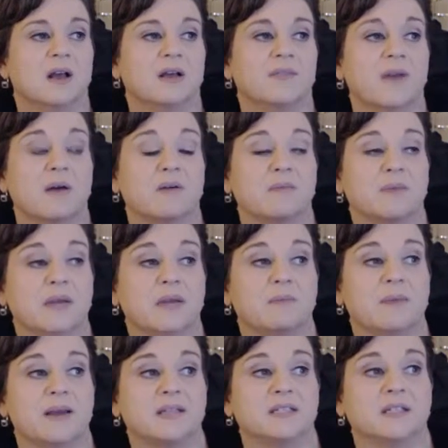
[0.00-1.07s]
And that would be
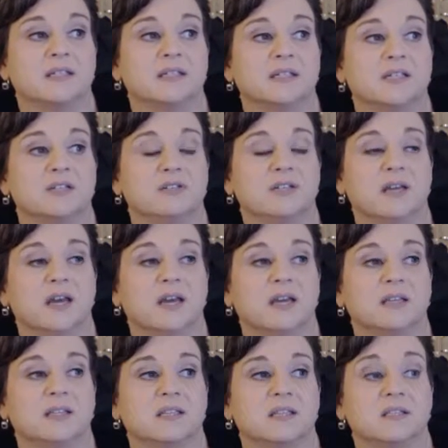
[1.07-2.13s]
basically you
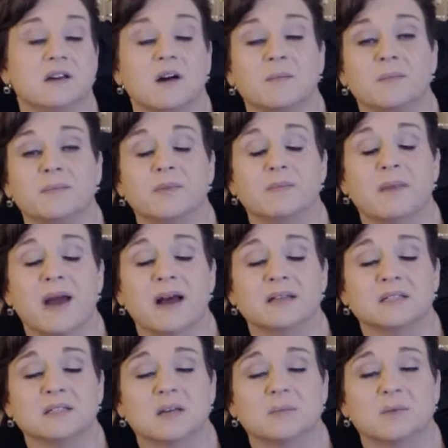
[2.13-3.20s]
take the
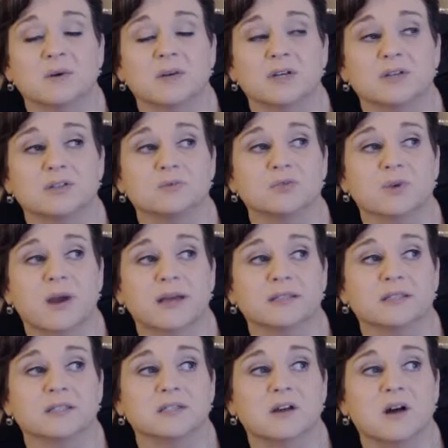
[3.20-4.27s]
mass number and you subtract
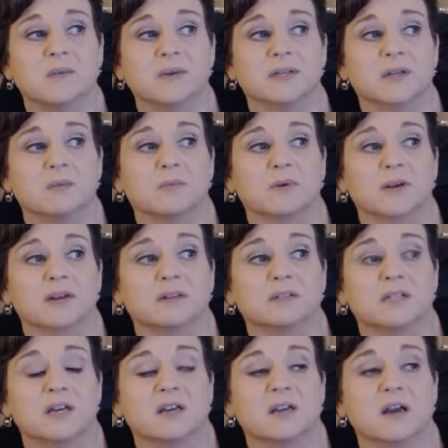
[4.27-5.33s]
the atomic number, and it'll
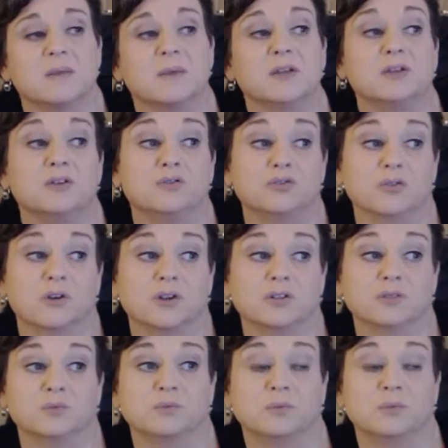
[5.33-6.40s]
tell you how many
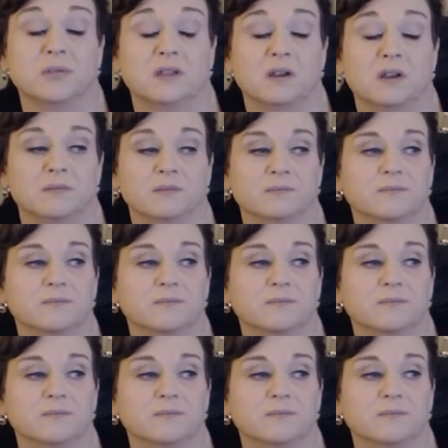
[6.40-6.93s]
neutrons would be there.